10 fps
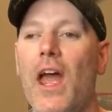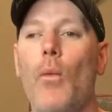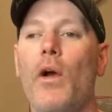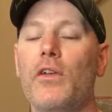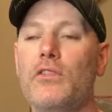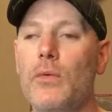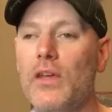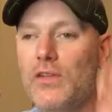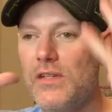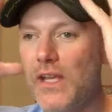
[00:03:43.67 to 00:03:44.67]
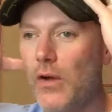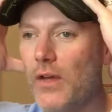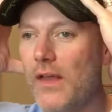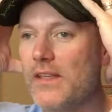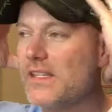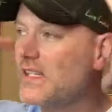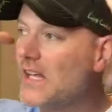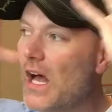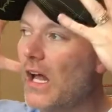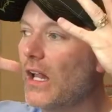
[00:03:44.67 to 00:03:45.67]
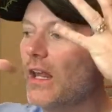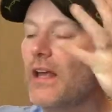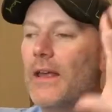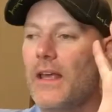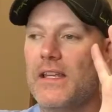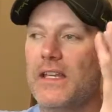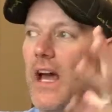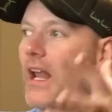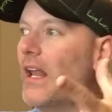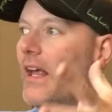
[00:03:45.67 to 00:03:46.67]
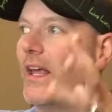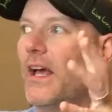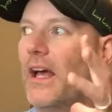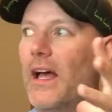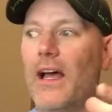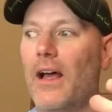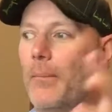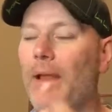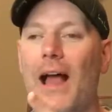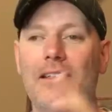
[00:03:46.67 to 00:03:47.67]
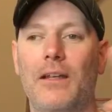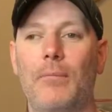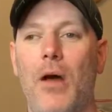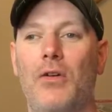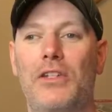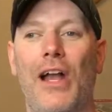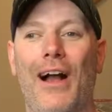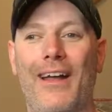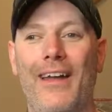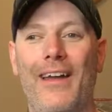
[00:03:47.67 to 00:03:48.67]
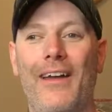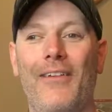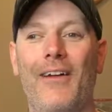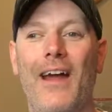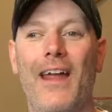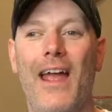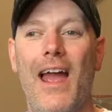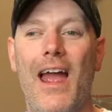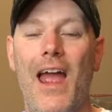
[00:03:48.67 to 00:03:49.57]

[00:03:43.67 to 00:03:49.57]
And what you're doing is you're saying, okay, the skull is kind of like a plastic milk jug, right?